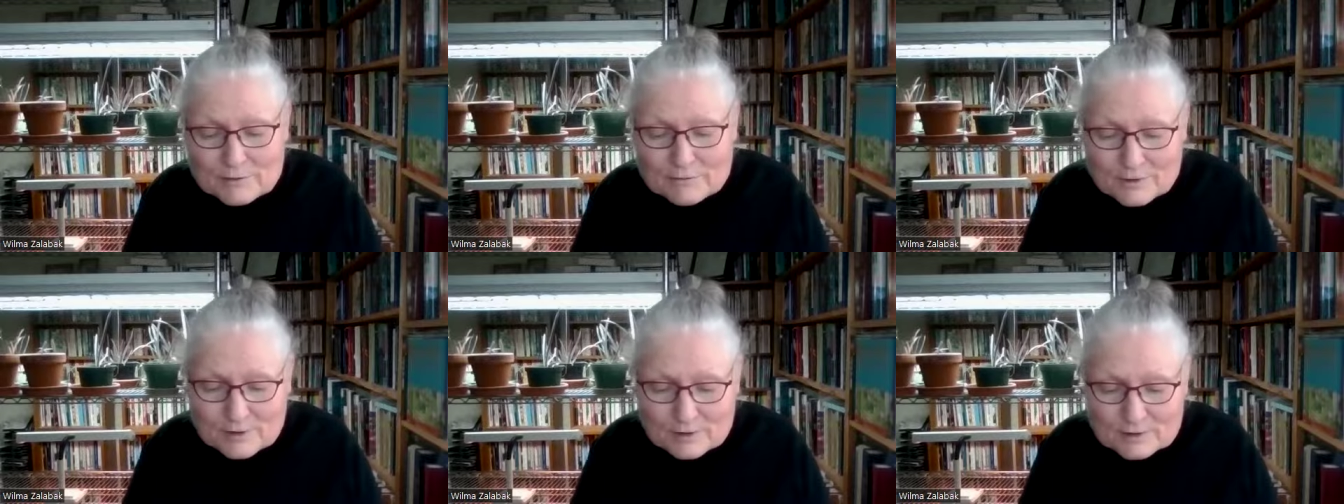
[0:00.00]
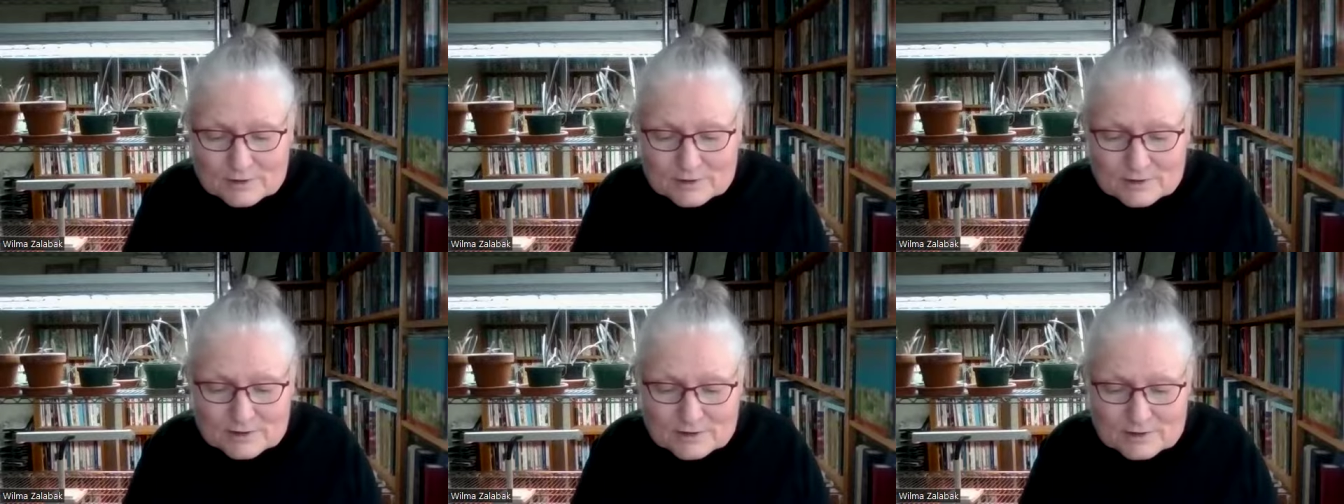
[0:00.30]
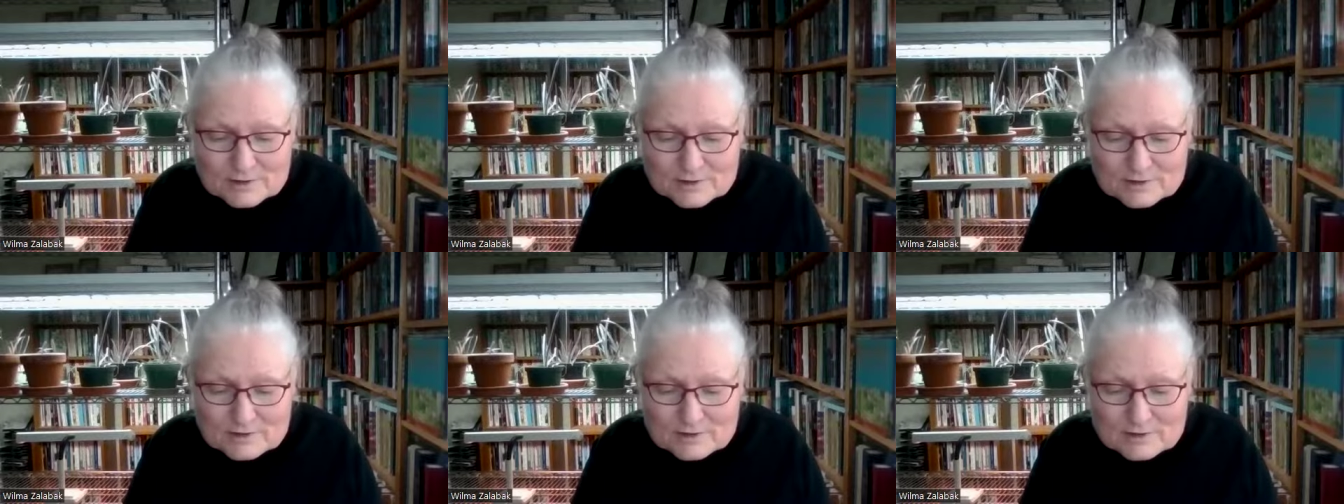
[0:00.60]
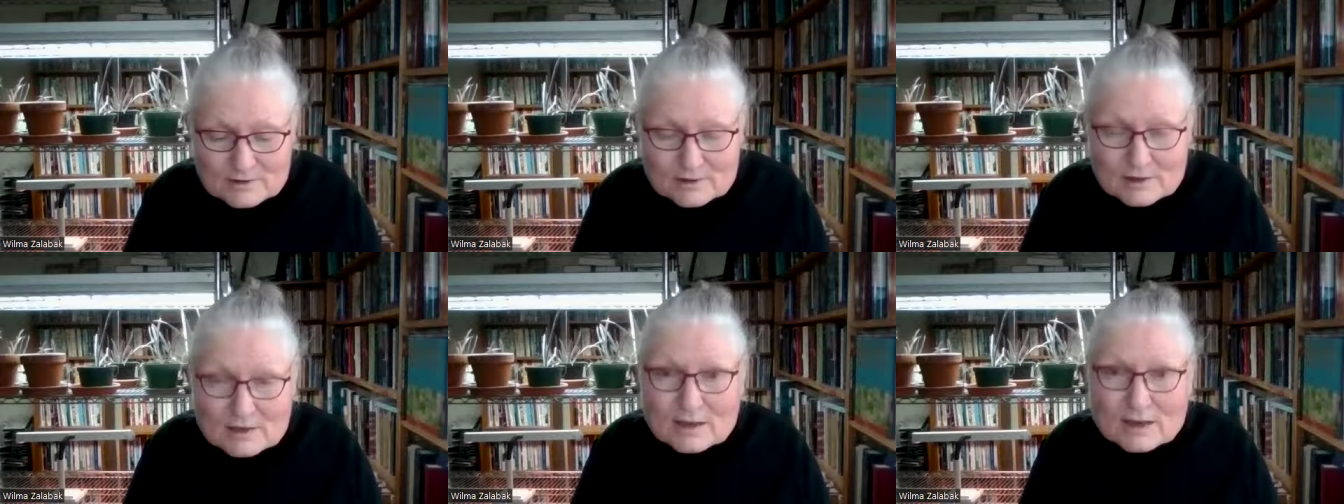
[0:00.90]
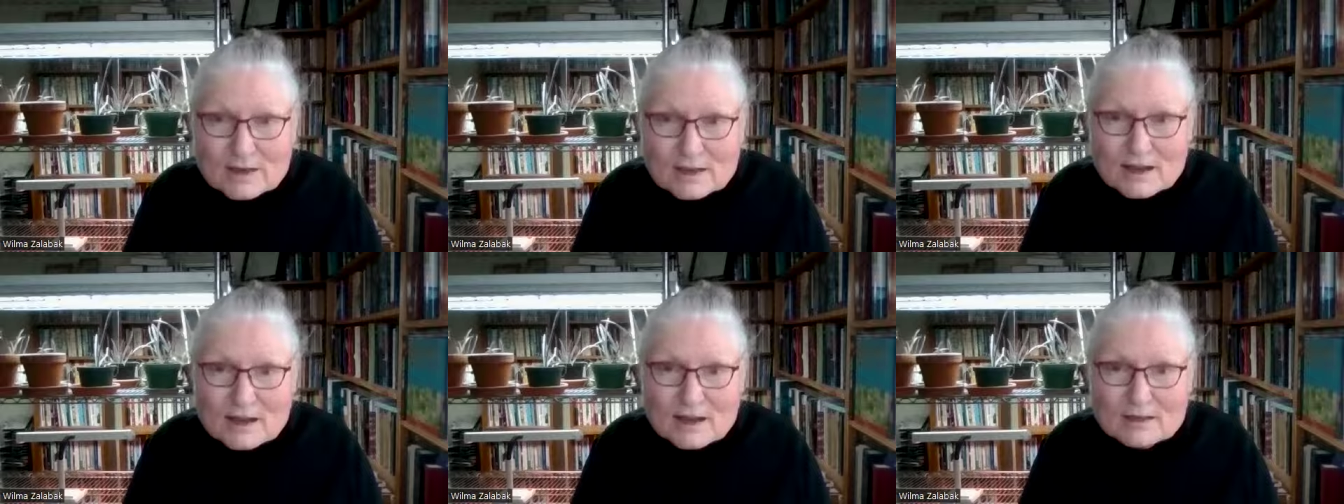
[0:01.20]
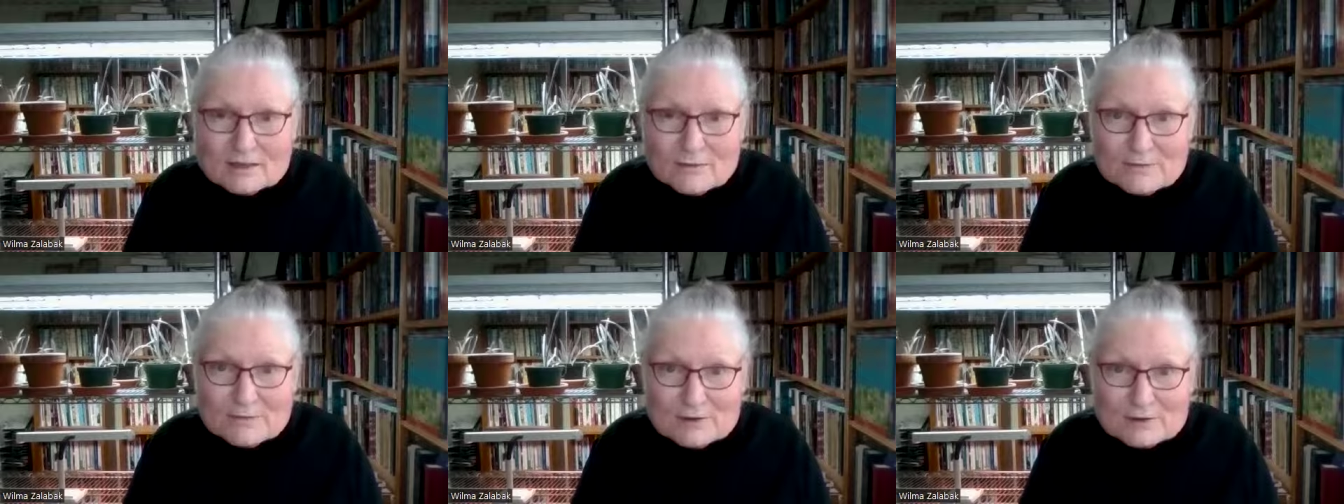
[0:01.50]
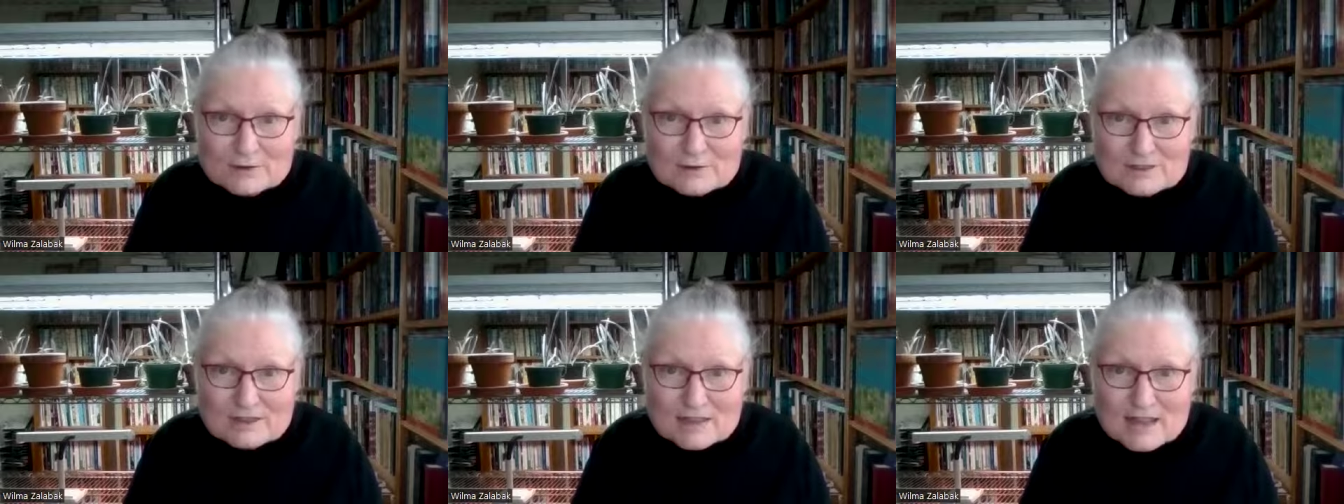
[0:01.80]
first, and the
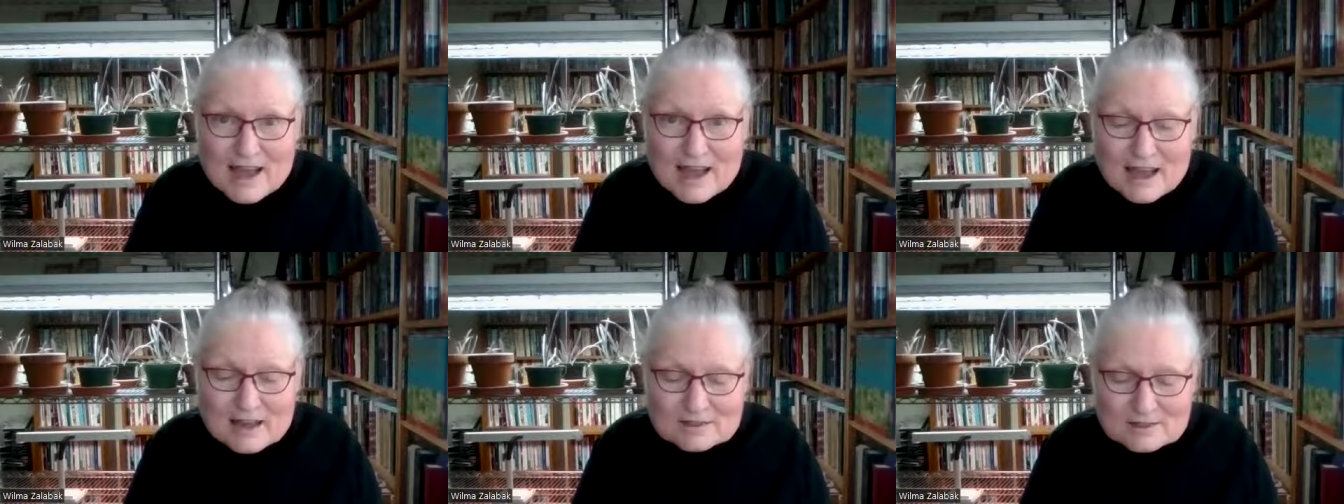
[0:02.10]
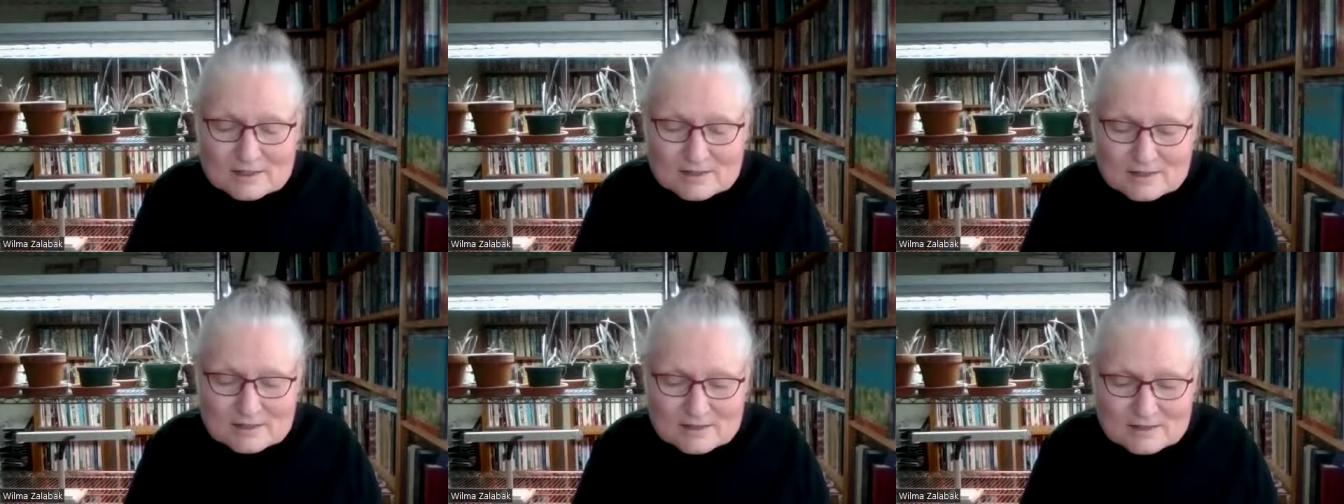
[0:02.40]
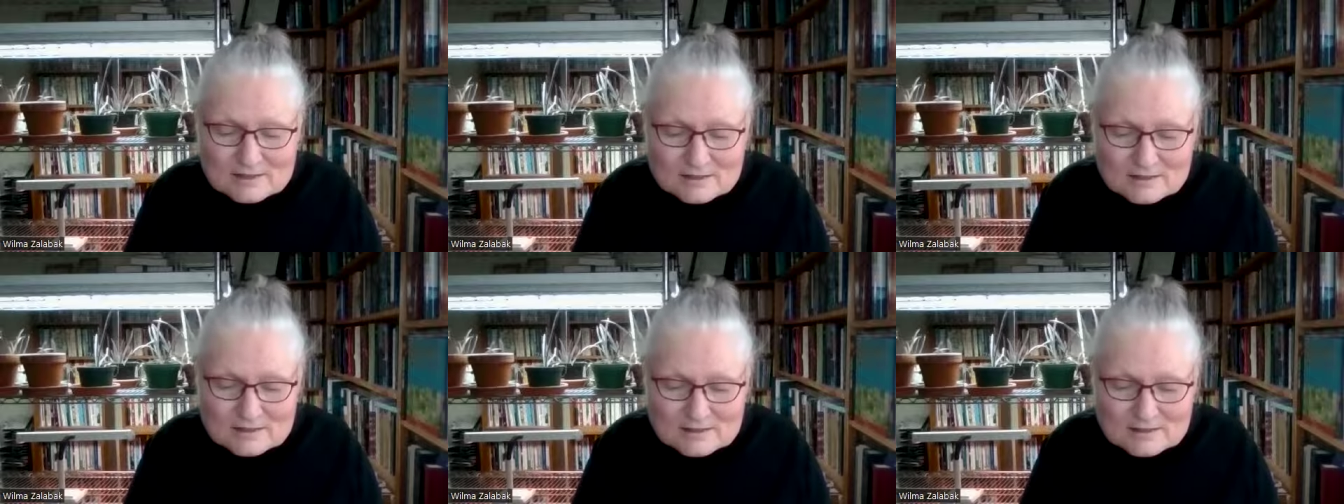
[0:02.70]
first last.